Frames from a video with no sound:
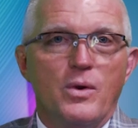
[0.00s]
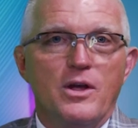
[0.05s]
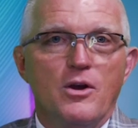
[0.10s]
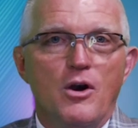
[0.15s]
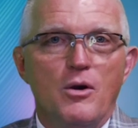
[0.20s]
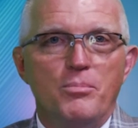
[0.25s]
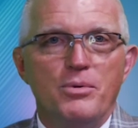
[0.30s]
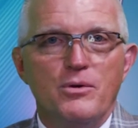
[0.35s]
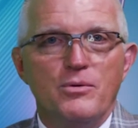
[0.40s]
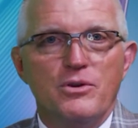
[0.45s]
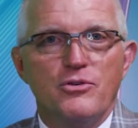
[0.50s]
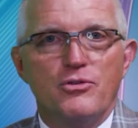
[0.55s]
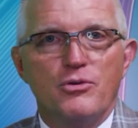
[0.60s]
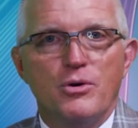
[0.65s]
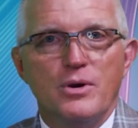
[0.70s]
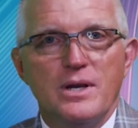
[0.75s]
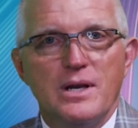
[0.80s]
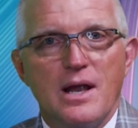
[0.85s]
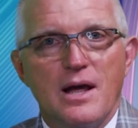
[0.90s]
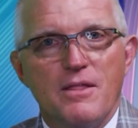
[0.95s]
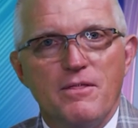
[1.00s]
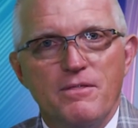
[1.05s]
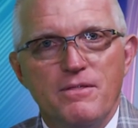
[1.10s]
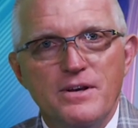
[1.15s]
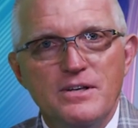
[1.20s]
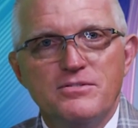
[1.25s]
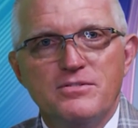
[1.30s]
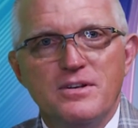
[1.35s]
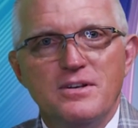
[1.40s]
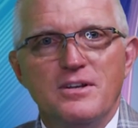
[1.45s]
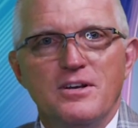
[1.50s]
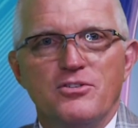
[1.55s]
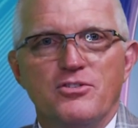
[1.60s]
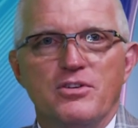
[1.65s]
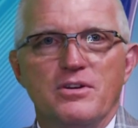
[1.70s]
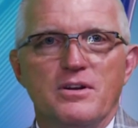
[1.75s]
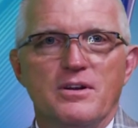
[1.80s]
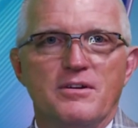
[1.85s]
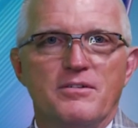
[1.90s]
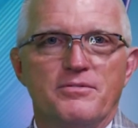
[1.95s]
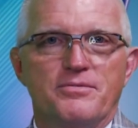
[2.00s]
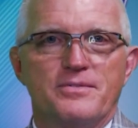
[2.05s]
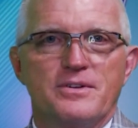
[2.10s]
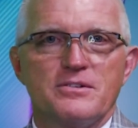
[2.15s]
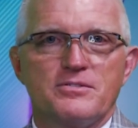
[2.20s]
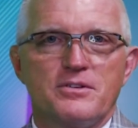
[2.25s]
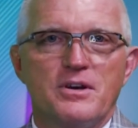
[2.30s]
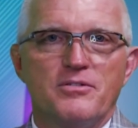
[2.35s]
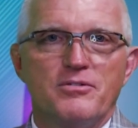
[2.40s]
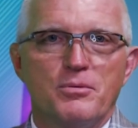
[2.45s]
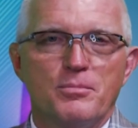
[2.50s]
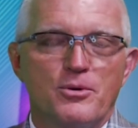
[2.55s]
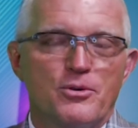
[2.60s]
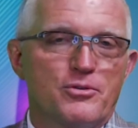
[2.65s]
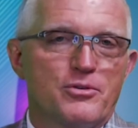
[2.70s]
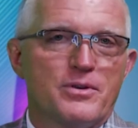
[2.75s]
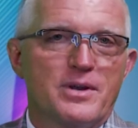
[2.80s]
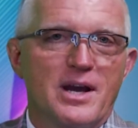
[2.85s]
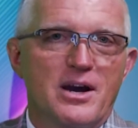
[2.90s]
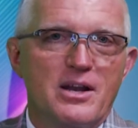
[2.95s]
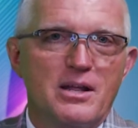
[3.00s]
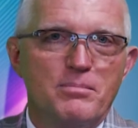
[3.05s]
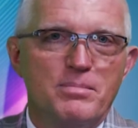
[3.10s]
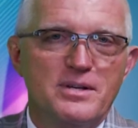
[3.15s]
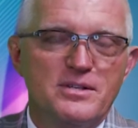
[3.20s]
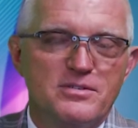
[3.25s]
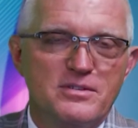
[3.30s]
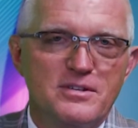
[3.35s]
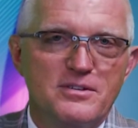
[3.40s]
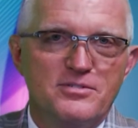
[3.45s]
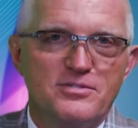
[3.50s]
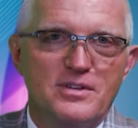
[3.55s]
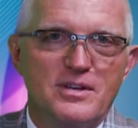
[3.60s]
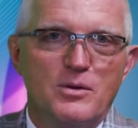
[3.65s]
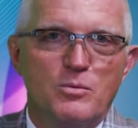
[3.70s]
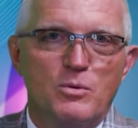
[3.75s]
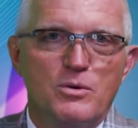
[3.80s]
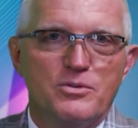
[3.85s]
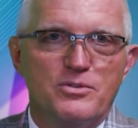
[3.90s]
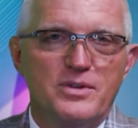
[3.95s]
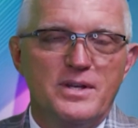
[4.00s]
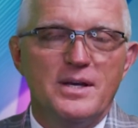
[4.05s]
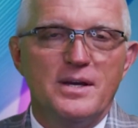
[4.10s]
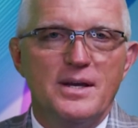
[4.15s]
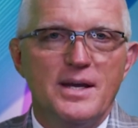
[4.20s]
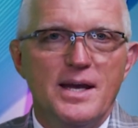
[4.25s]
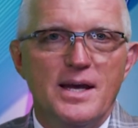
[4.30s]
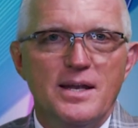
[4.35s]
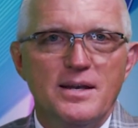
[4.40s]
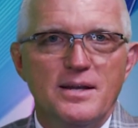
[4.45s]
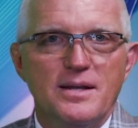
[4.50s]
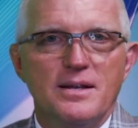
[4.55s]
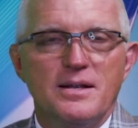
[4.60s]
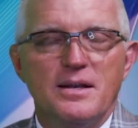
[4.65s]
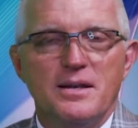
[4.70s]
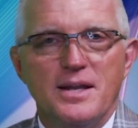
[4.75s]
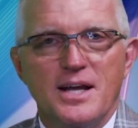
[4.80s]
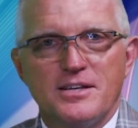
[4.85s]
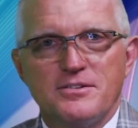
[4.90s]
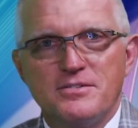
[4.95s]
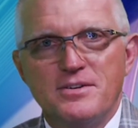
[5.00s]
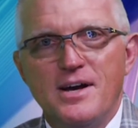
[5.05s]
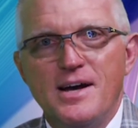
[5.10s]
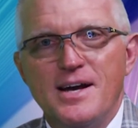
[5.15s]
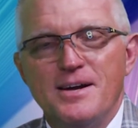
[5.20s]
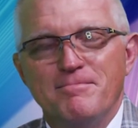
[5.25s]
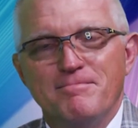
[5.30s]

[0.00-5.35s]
hope you enjoyed this edition of Discover Mercer County Business, and we'll see you again next time.